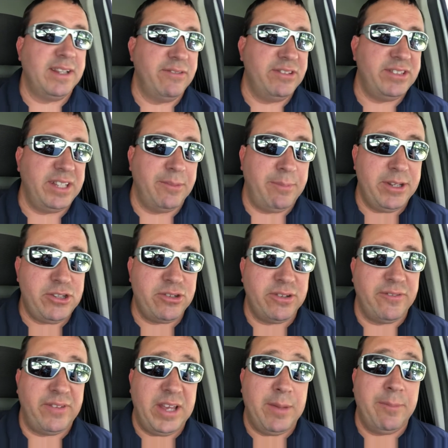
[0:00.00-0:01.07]
We see a picture
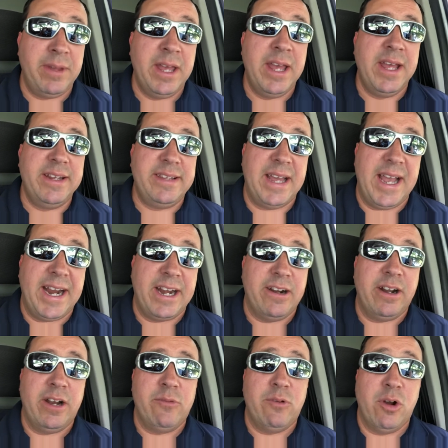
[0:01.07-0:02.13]
of him,
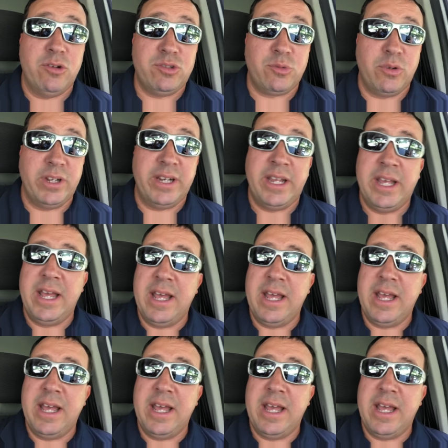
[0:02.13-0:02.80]
Taggart, and Rosewood